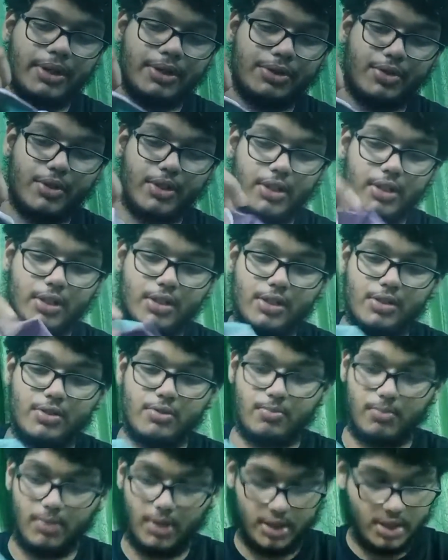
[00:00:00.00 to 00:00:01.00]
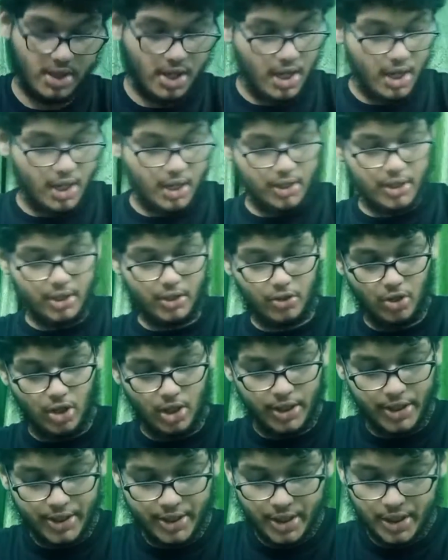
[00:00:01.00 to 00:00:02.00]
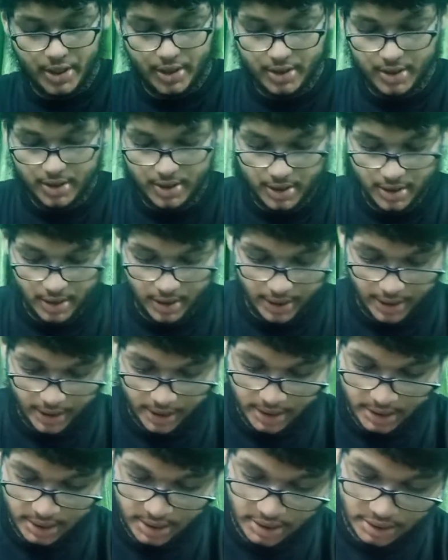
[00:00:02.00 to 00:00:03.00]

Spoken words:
to the others, but the quality is still there.